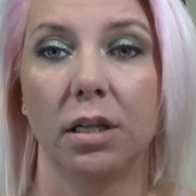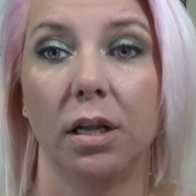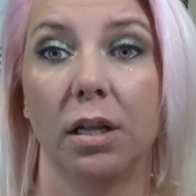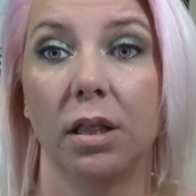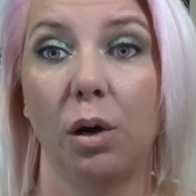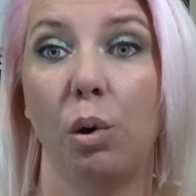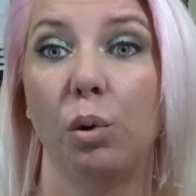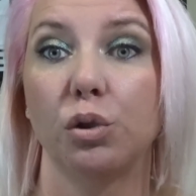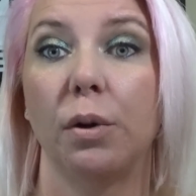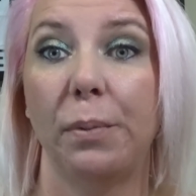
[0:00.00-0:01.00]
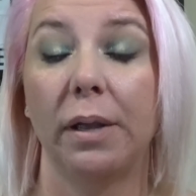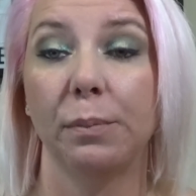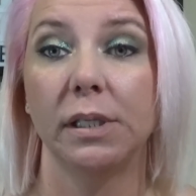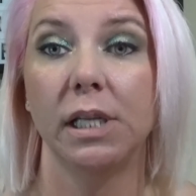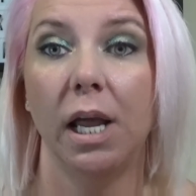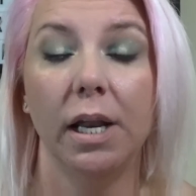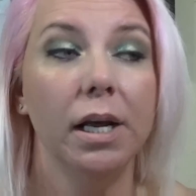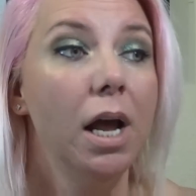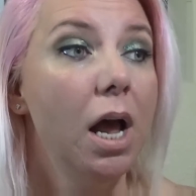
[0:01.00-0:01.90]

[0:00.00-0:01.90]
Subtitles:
the ultra pigmented.